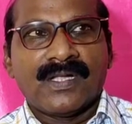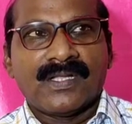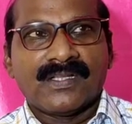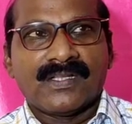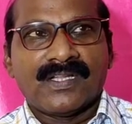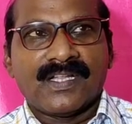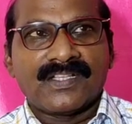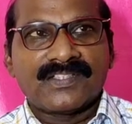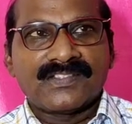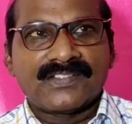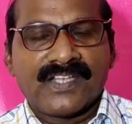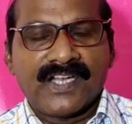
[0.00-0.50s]

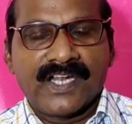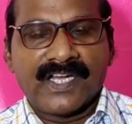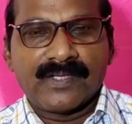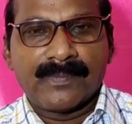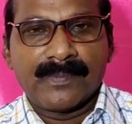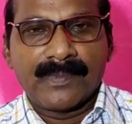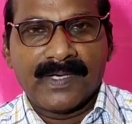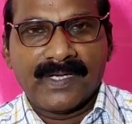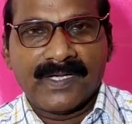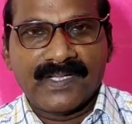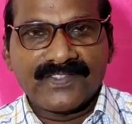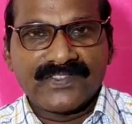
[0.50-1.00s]
The
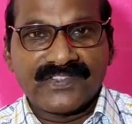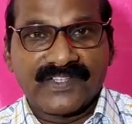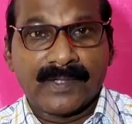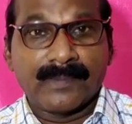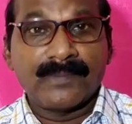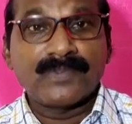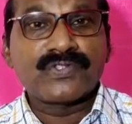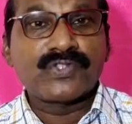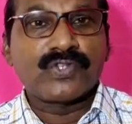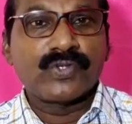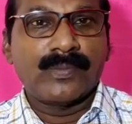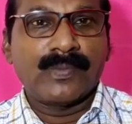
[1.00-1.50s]
statement
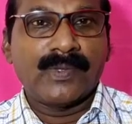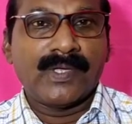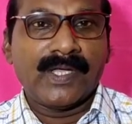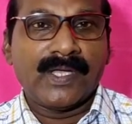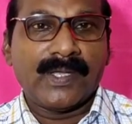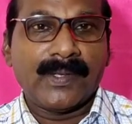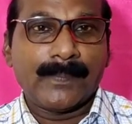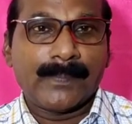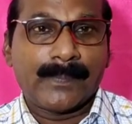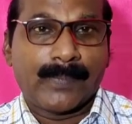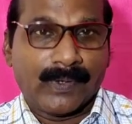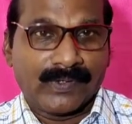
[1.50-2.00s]
seems to
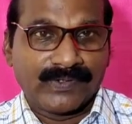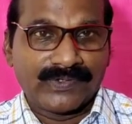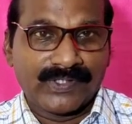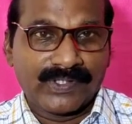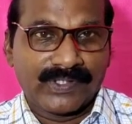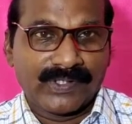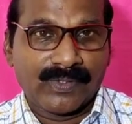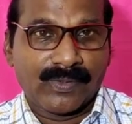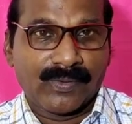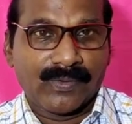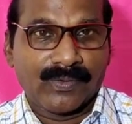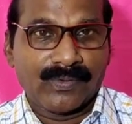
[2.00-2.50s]
be
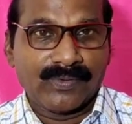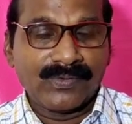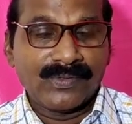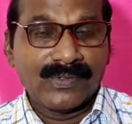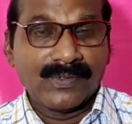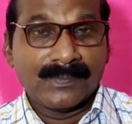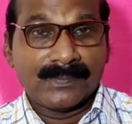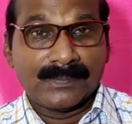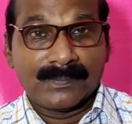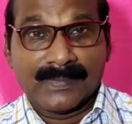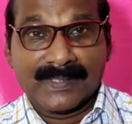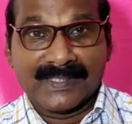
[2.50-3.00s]
positive,
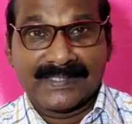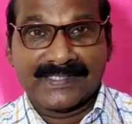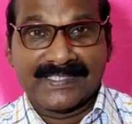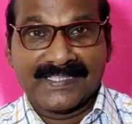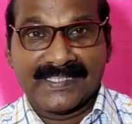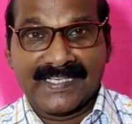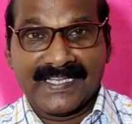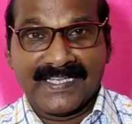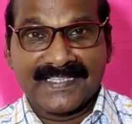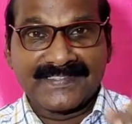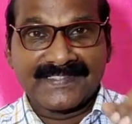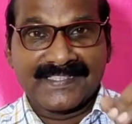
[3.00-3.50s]
but it
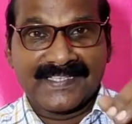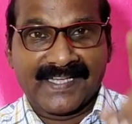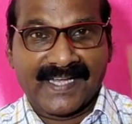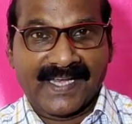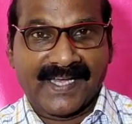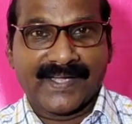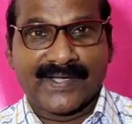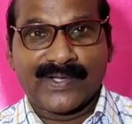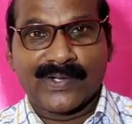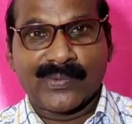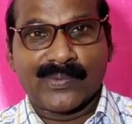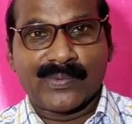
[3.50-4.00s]
is
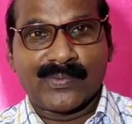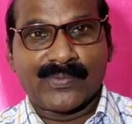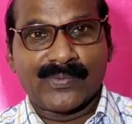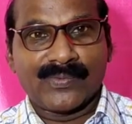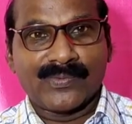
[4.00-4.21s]
negative.